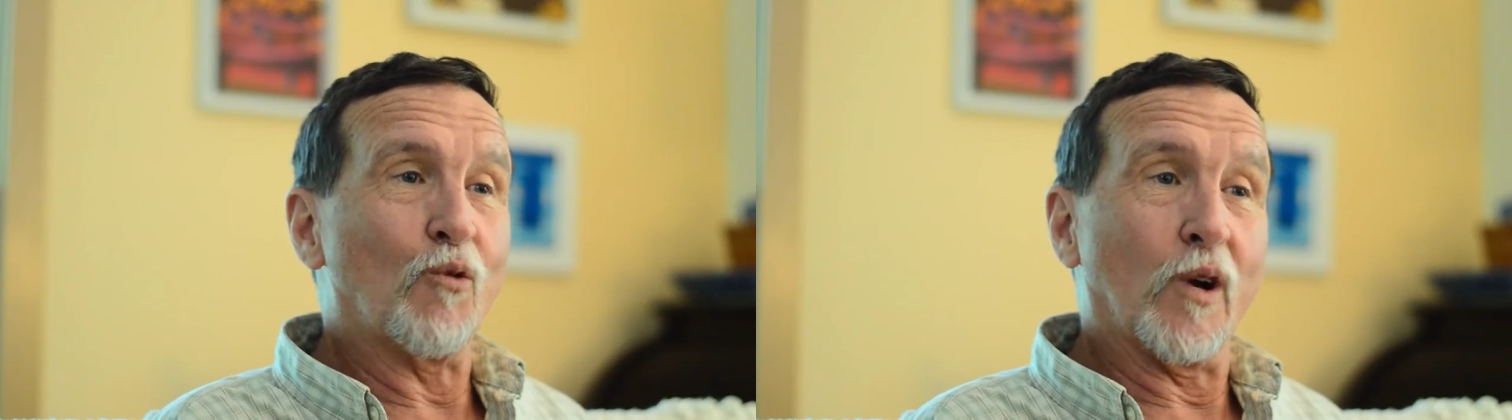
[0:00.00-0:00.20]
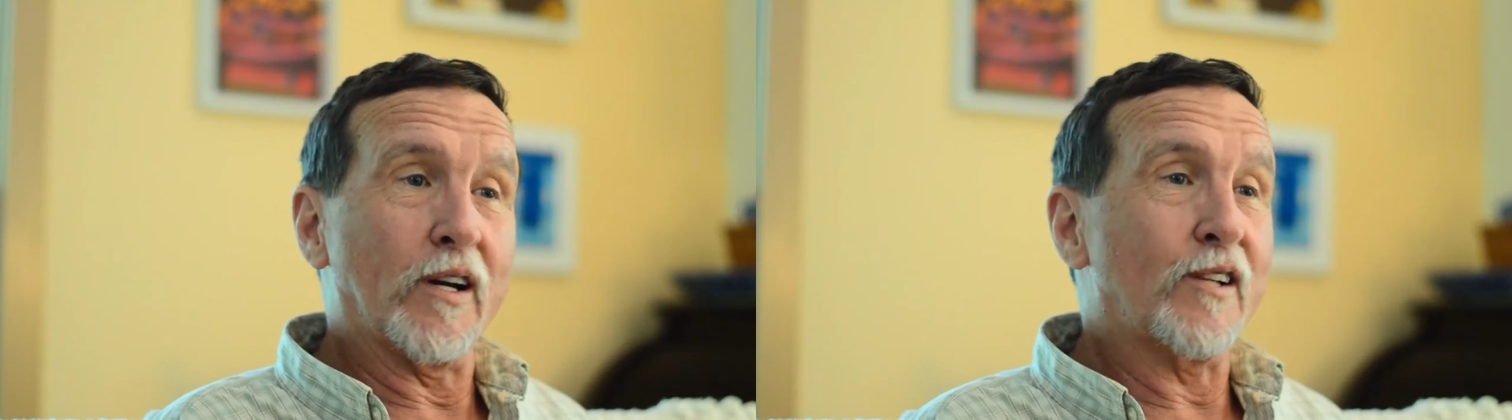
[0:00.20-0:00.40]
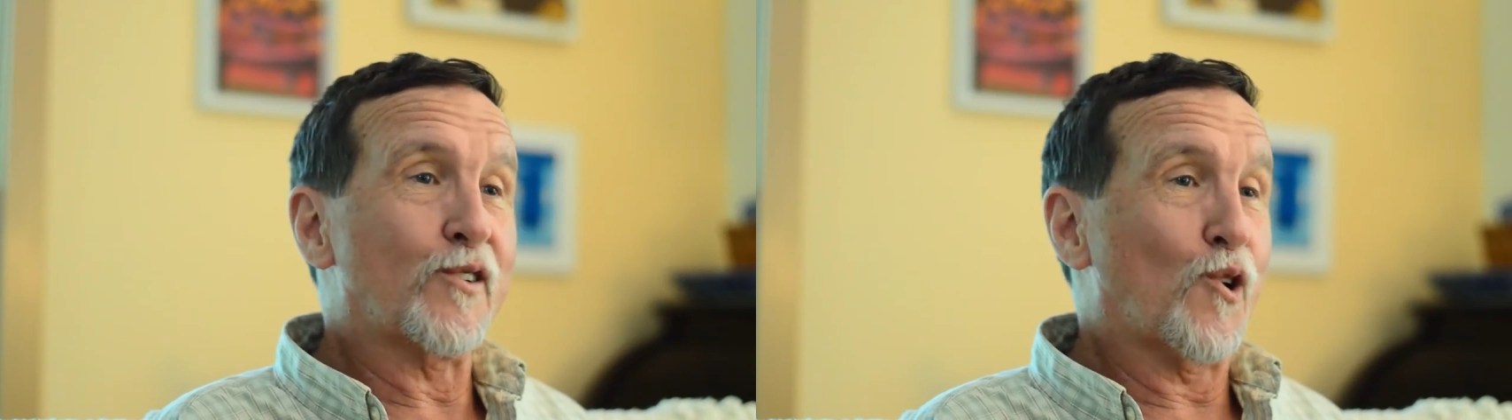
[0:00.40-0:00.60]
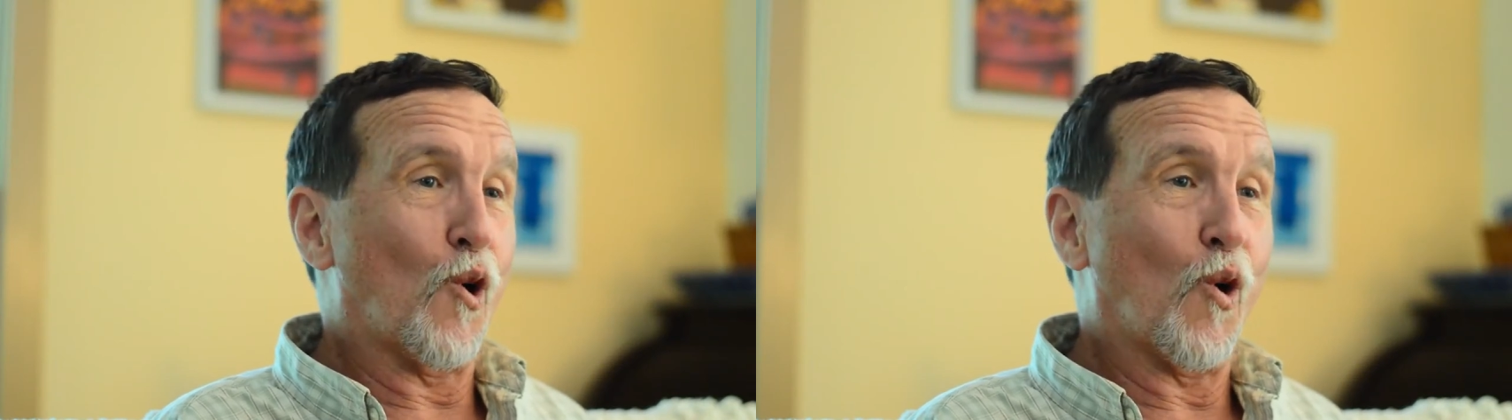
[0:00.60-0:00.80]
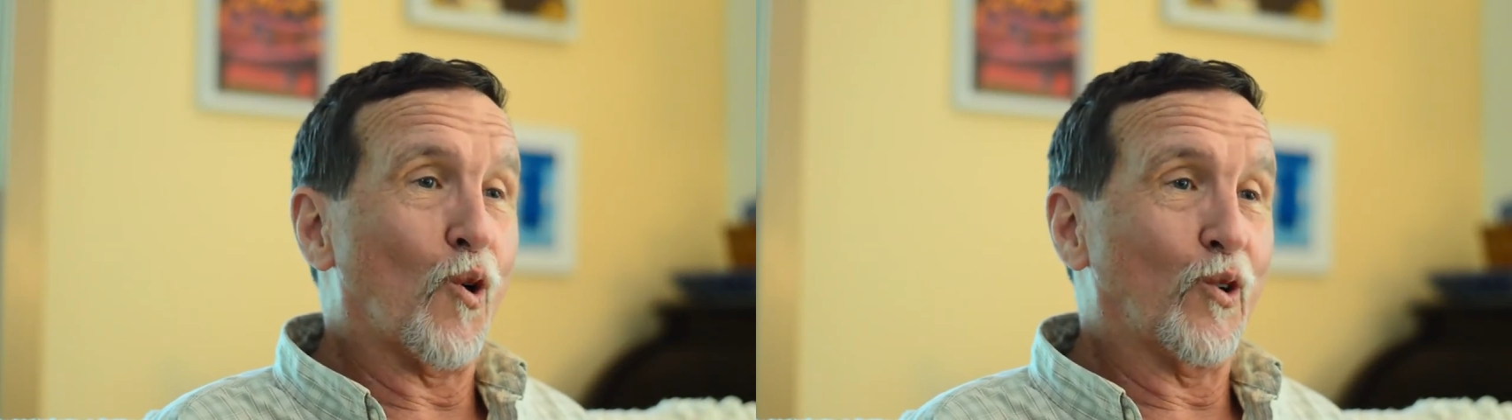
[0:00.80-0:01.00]
what is
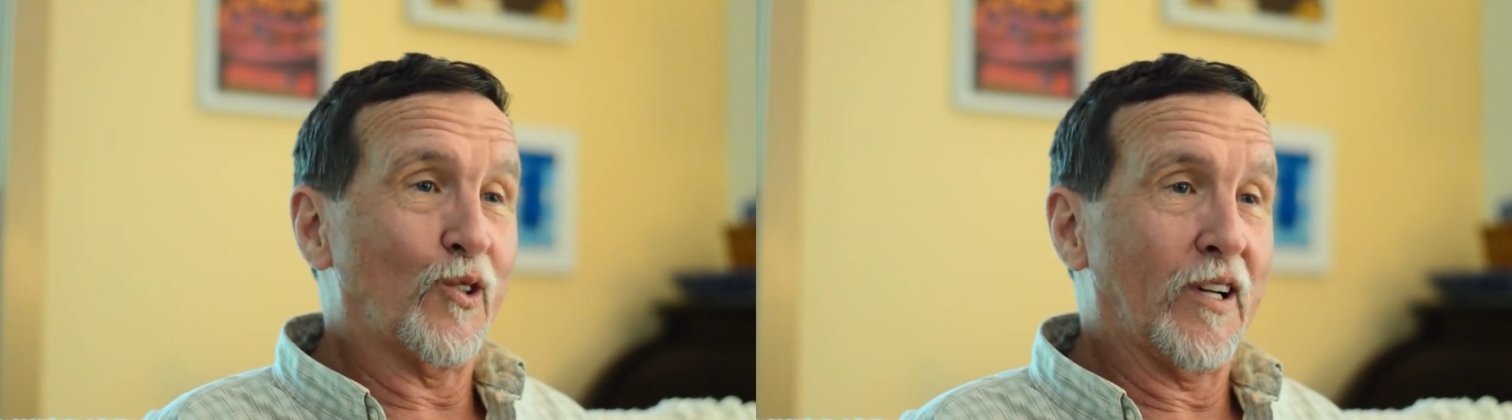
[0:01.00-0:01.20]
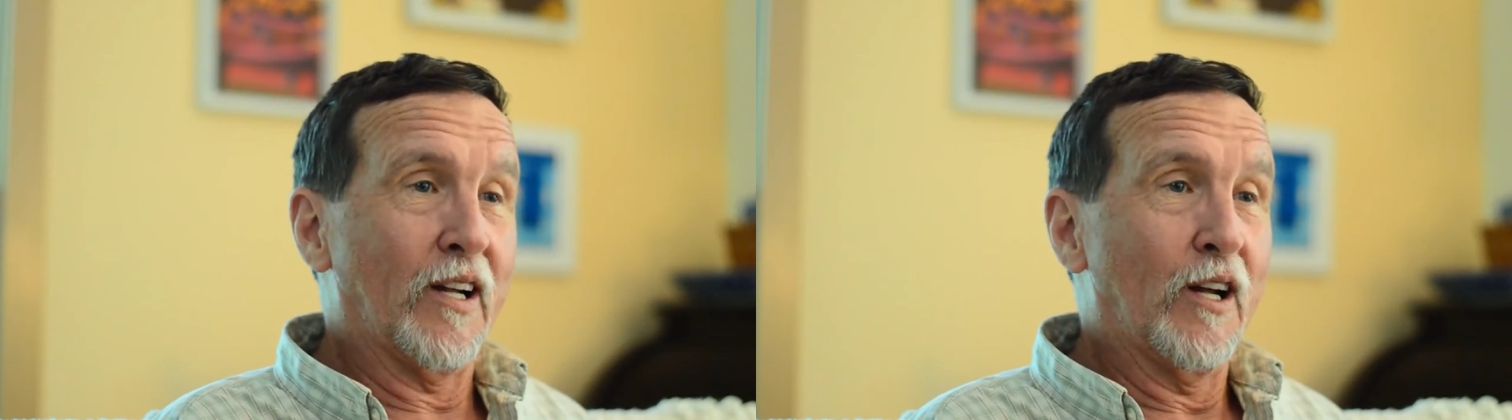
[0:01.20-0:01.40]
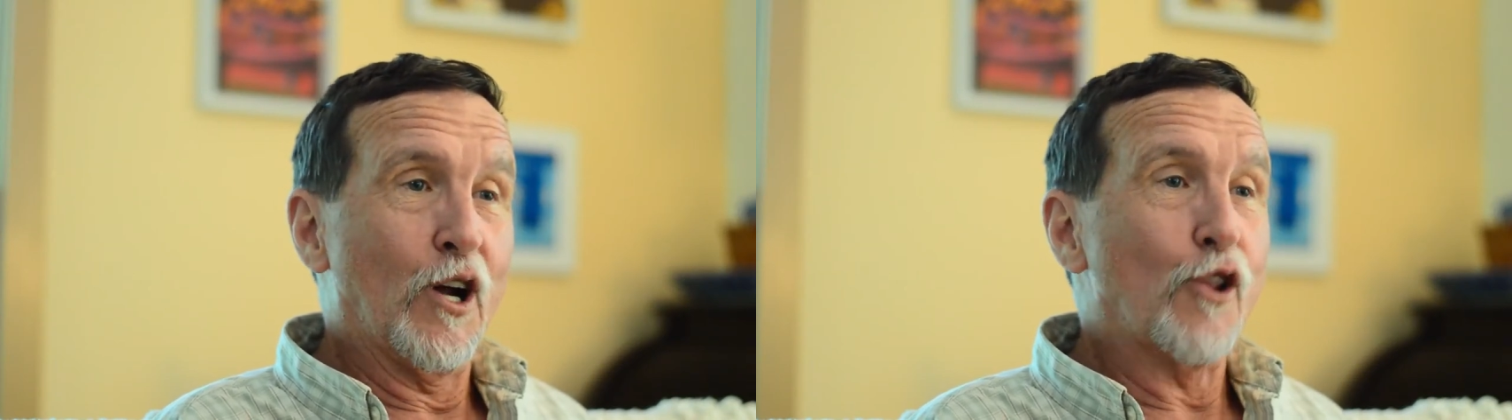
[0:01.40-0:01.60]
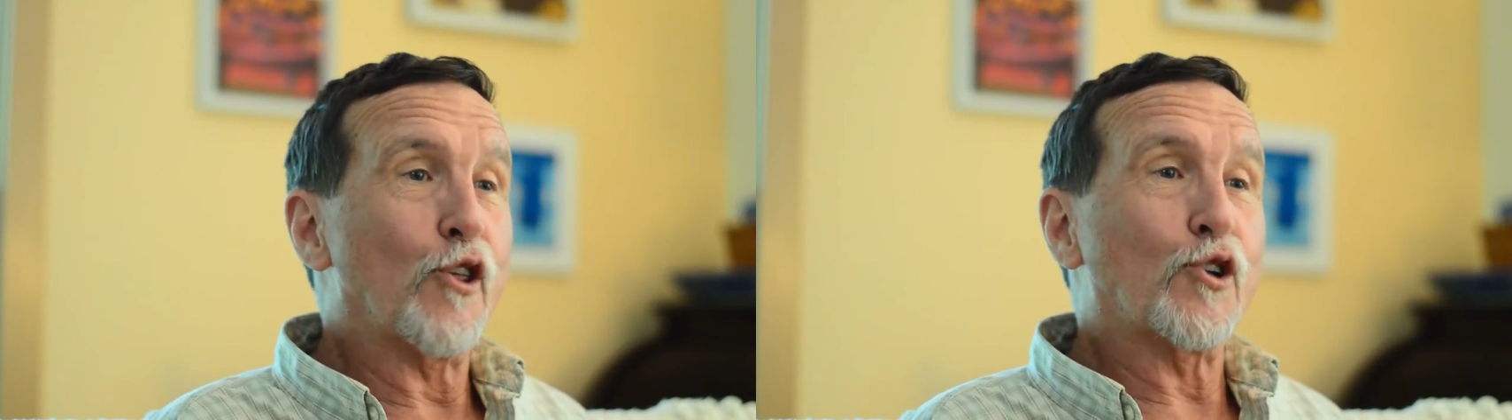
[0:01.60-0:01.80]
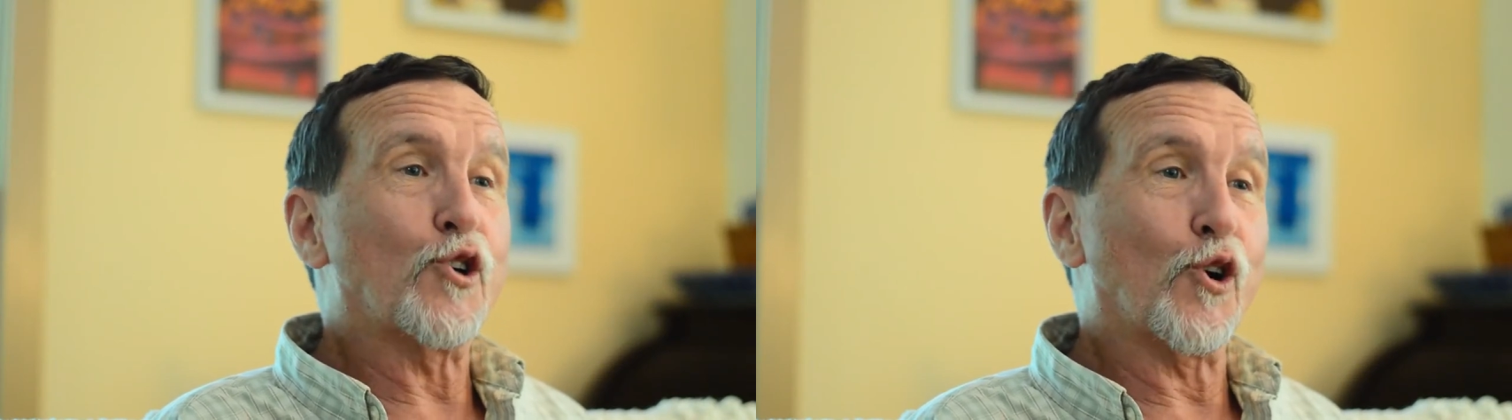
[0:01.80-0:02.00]
called
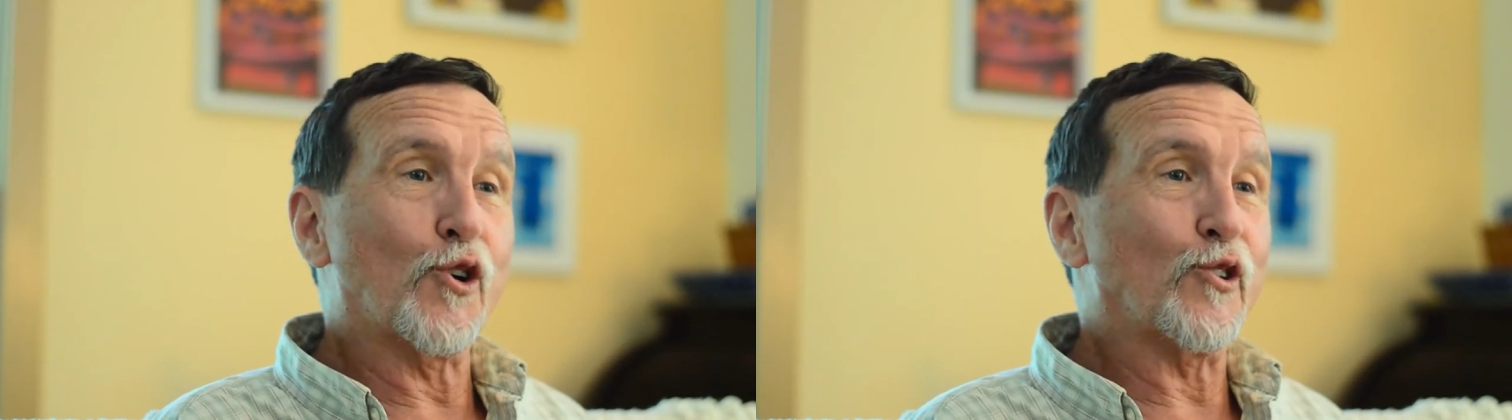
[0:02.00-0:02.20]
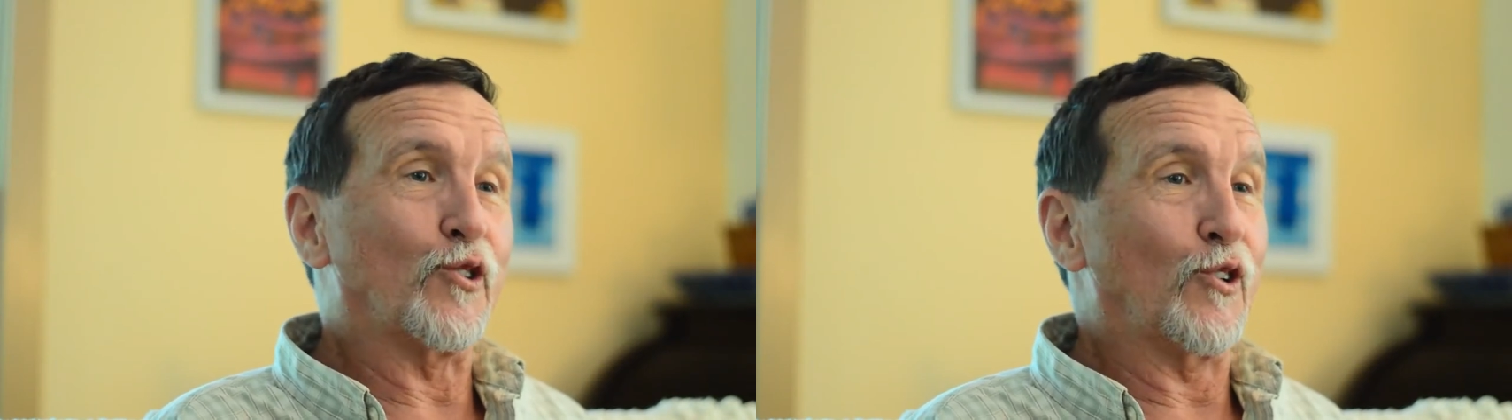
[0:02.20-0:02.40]
the turtle